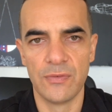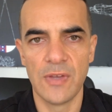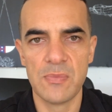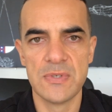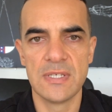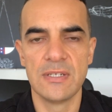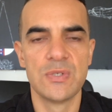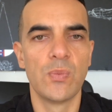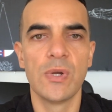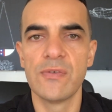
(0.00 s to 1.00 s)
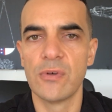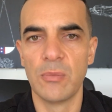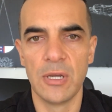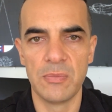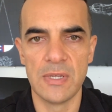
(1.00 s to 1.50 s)
fat percentage, whatever it
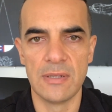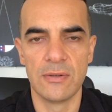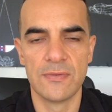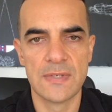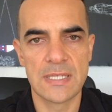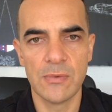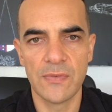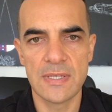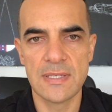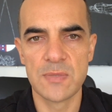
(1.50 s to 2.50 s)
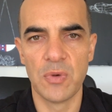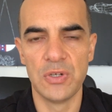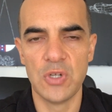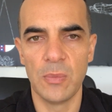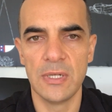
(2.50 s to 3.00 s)
might be. For some of us, it's
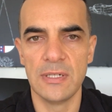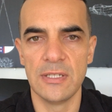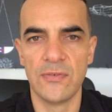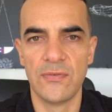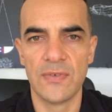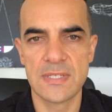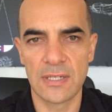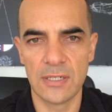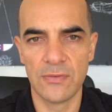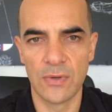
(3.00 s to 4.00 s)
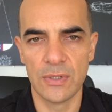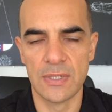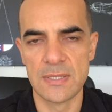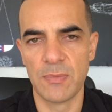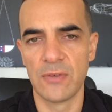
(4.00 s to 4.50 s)
predominantly physically
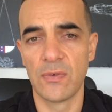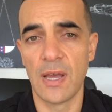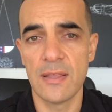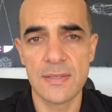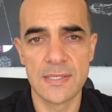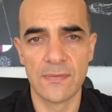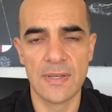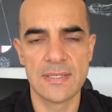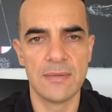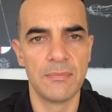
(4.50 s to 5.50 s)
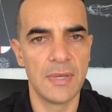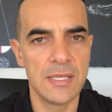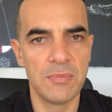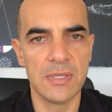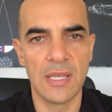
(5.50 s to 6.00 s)
focused, but for others of us, it
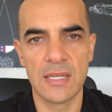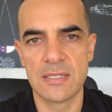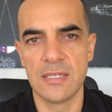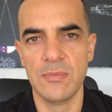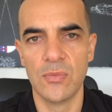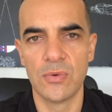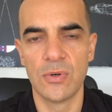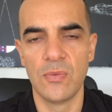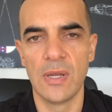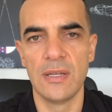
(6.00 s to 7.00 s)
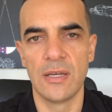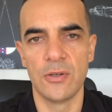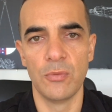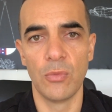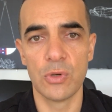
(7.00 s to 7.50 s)
may be actually more around our
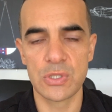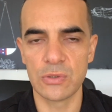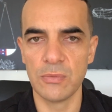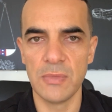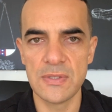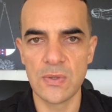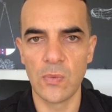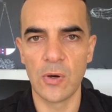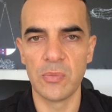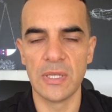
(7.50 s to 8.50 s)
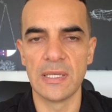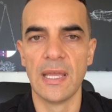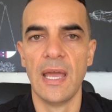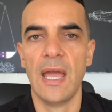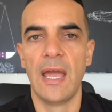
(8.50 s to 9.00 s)
emotional and mental well-being.
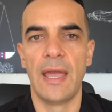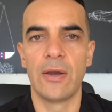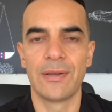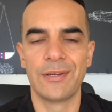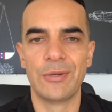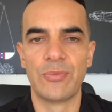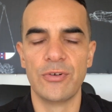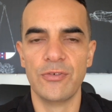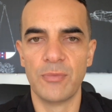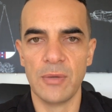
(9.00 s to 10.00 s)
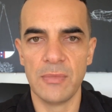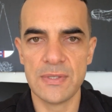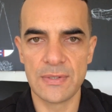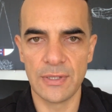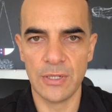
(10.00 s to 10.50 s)
How can I improve my
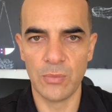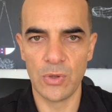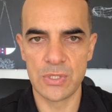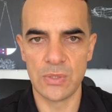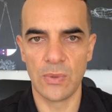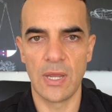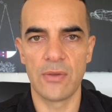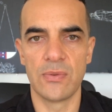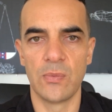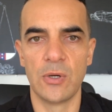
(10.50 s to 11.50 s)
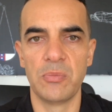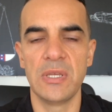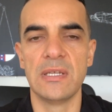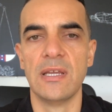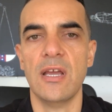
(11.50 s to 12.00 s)
mental and emotional health and
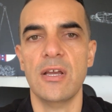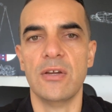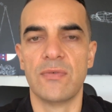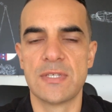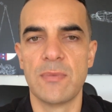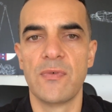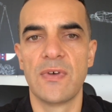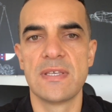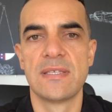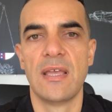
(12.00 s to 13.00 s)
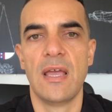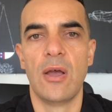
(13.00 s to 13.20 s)
well-being? For some of us,